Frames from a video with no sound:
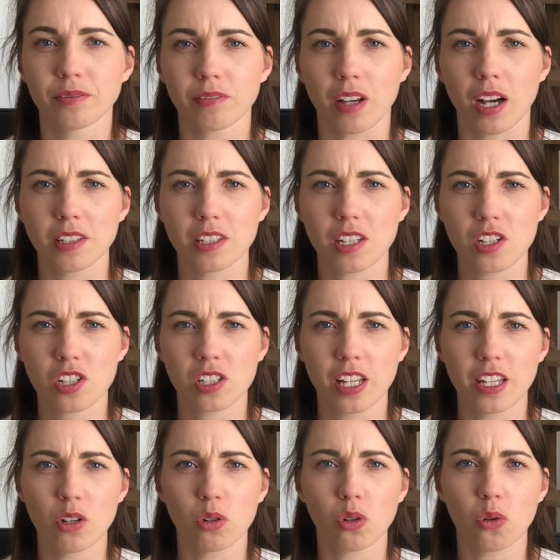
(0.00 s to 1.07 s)
Additionally,
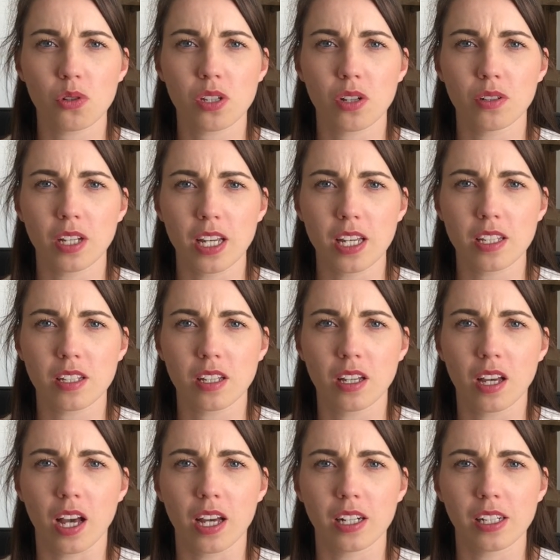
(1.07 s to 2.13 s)
you'll also need
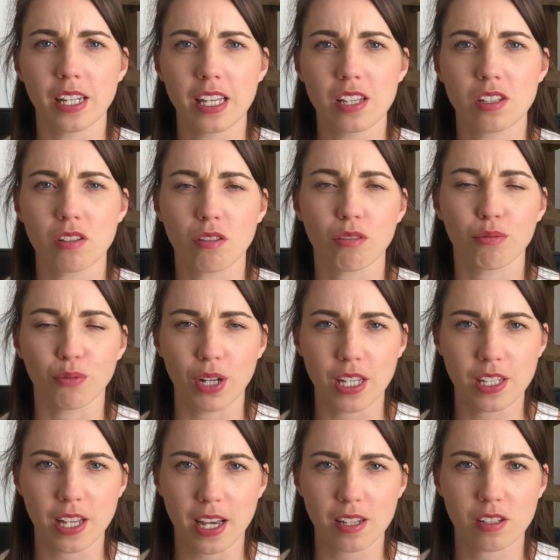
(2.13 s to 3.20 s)
at least 3
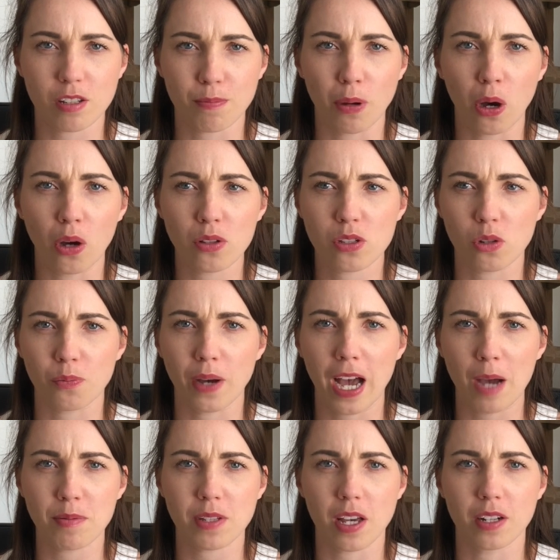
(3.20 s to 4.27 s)
tester pots or
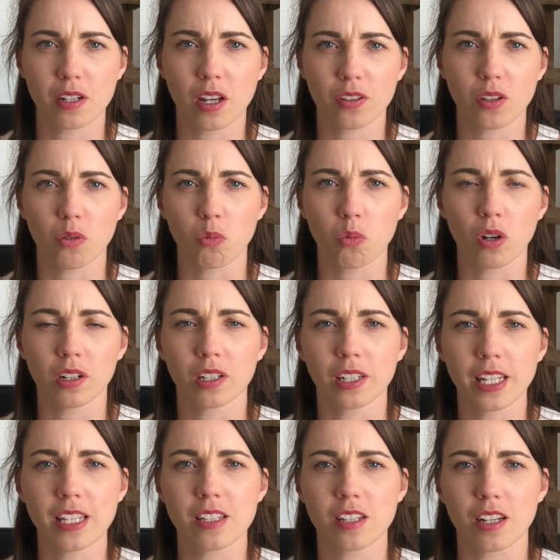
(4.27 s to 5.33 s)
perhaps another 1
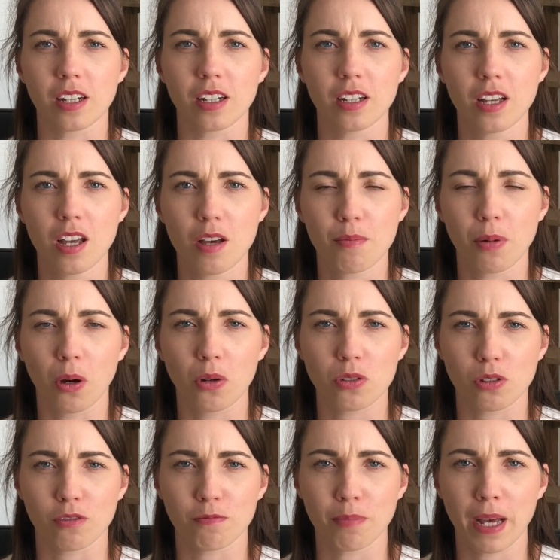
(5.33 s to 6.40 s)
litre pot
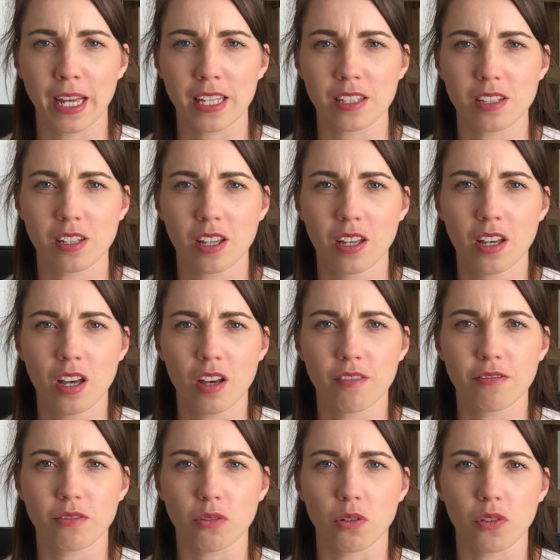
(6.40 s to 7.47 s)
of paint
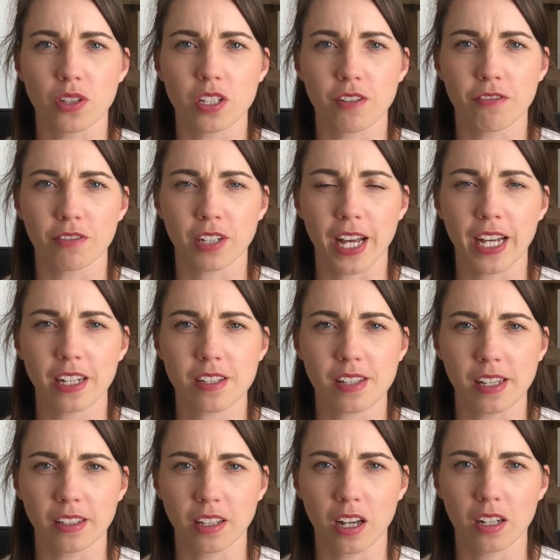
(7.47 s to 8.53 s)
for the different
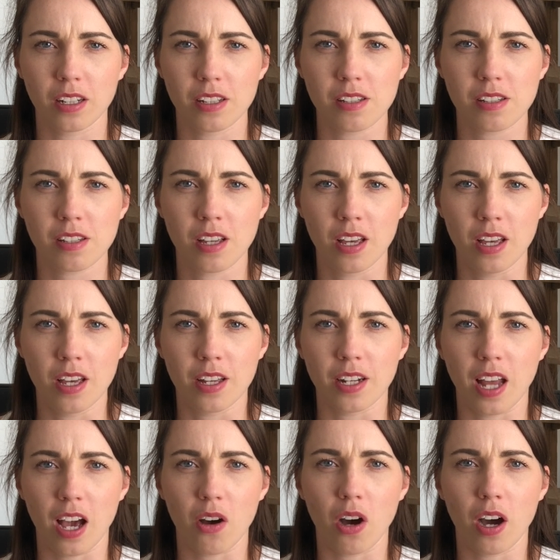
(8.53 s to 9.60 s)
accent colours.
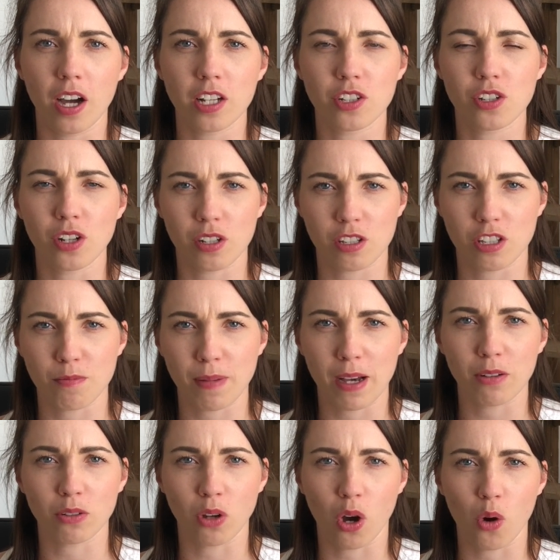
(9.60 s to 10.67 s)
Now I just
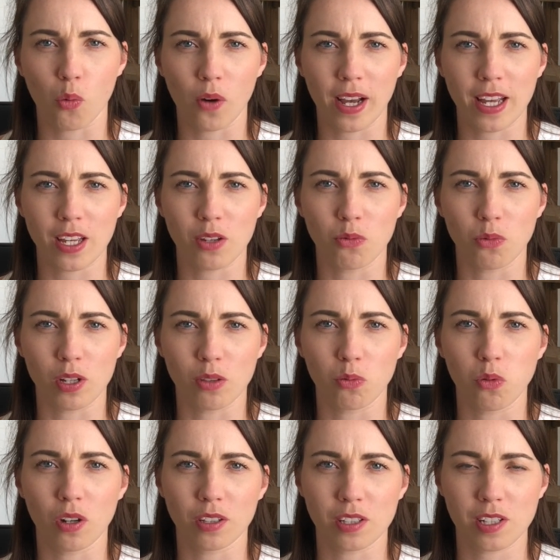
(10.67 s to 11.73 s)
about got away with
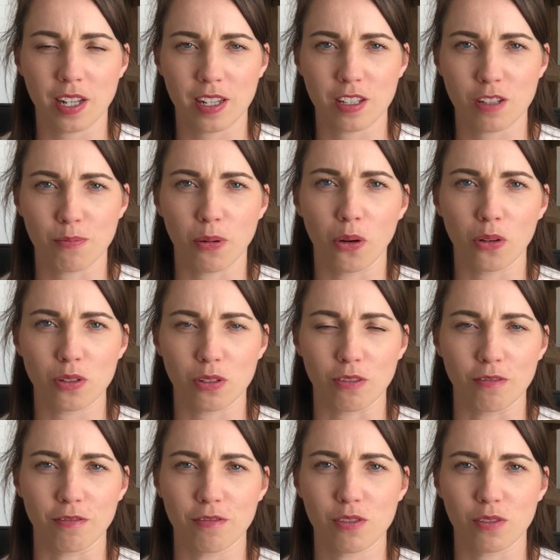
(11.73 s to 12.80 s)
1 tester pot of
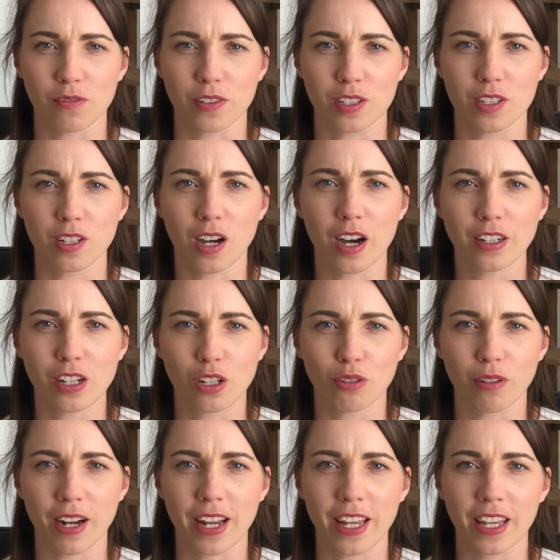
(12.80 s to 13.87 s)
sort of a darker
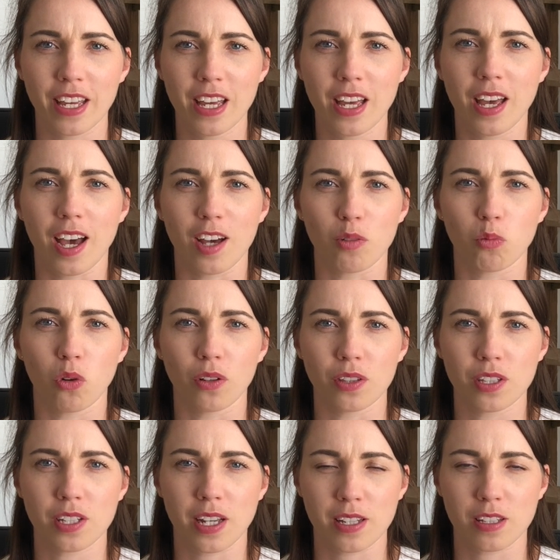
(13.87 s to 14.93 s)
grey and 1
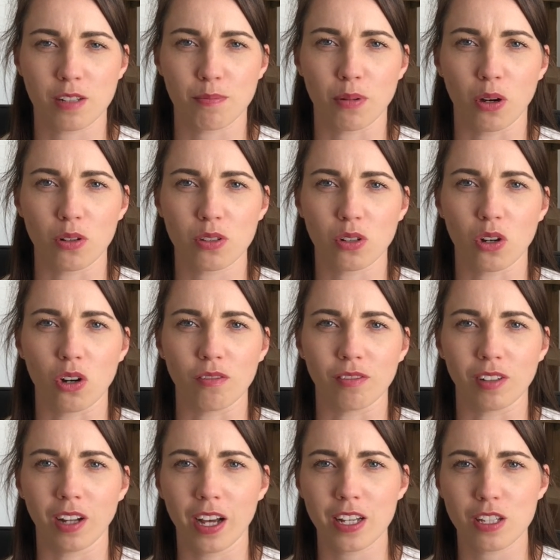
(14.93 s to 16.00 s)
tester pot of
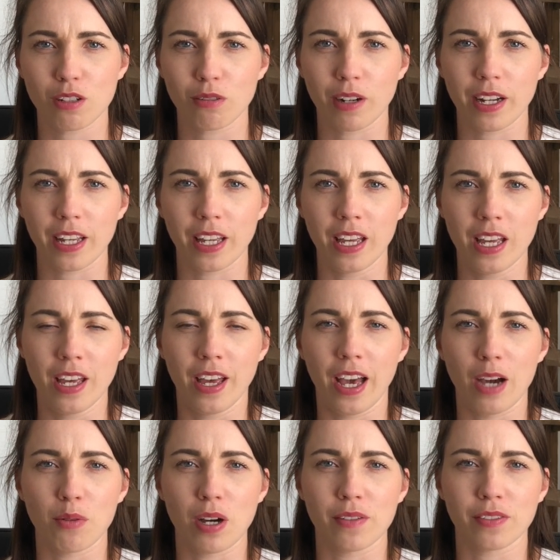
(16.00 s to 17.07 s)
light grey.
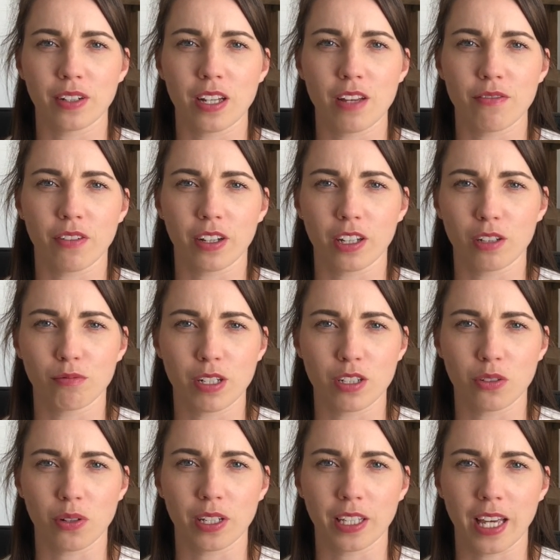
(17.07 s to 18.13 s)
However, if I could redo
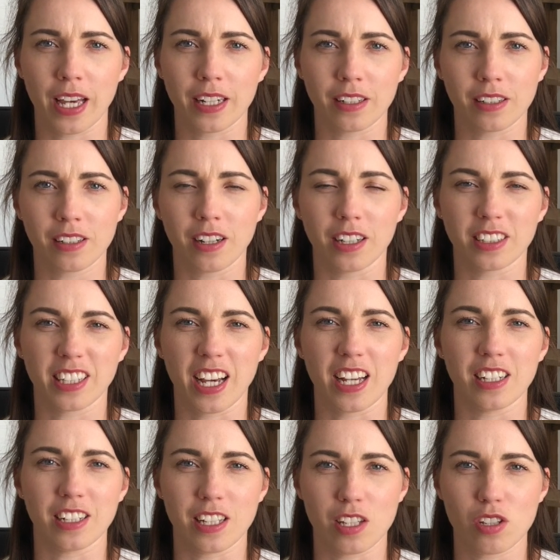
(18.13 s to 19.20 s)
it again, I'd get
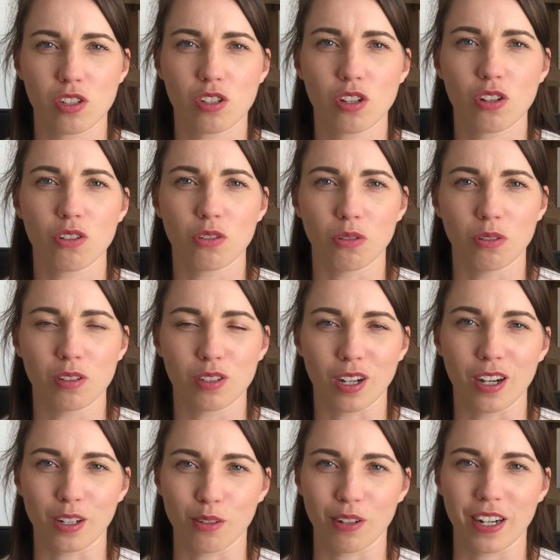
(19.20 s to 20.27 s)
at least 2
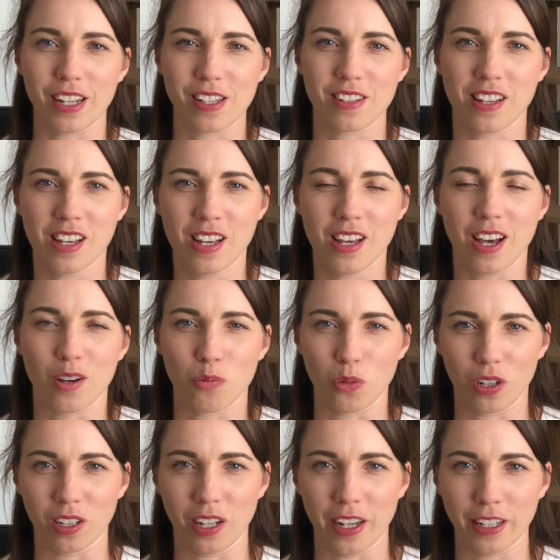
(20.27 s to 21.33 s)
dark greys and
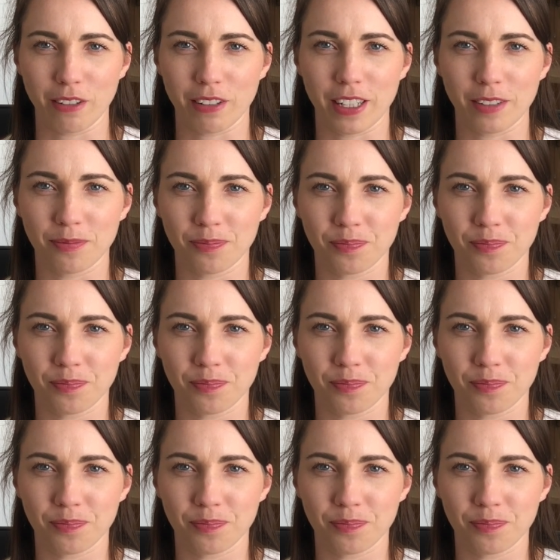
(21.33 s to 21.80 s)
1 light grey.